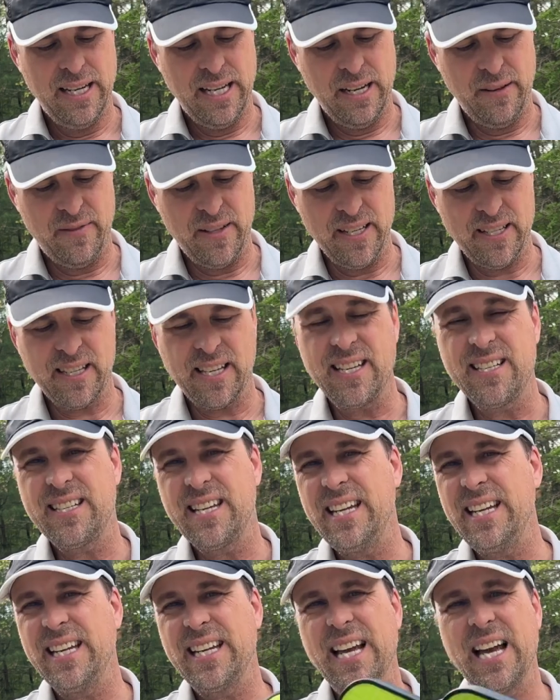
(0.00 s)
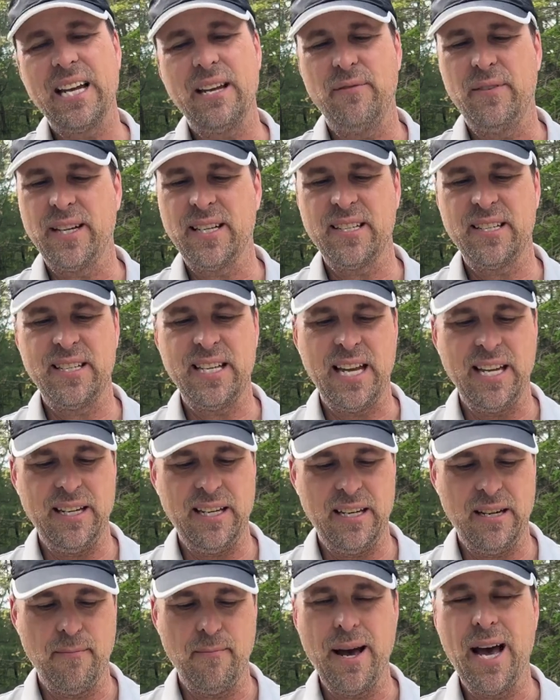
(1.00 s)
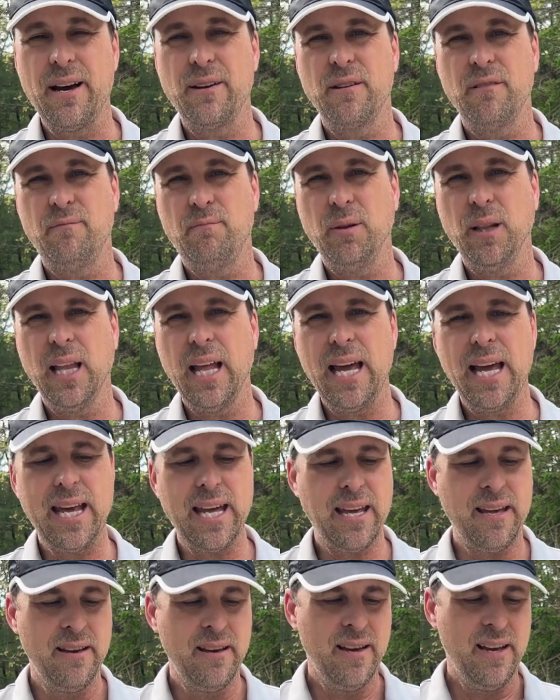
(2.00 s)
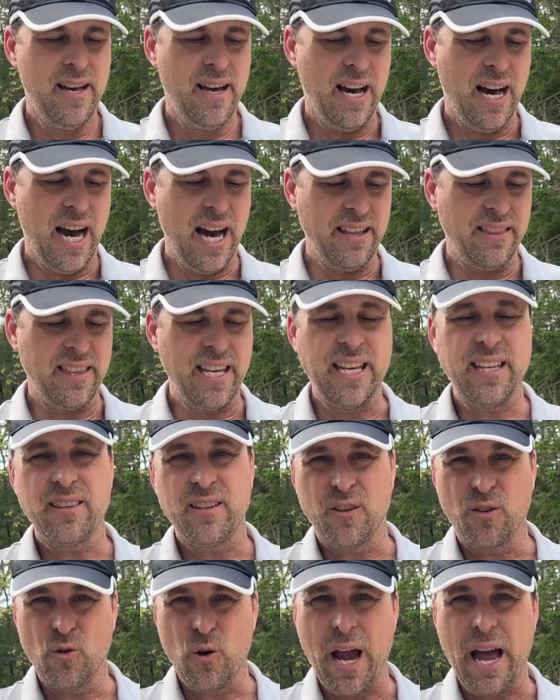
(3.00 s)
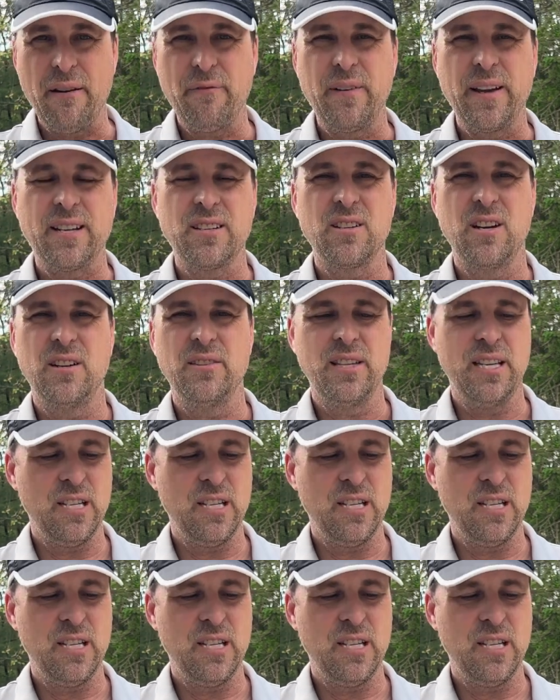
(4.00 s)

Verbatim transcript: if this gets any kind of extended amount of play, I think the graphics on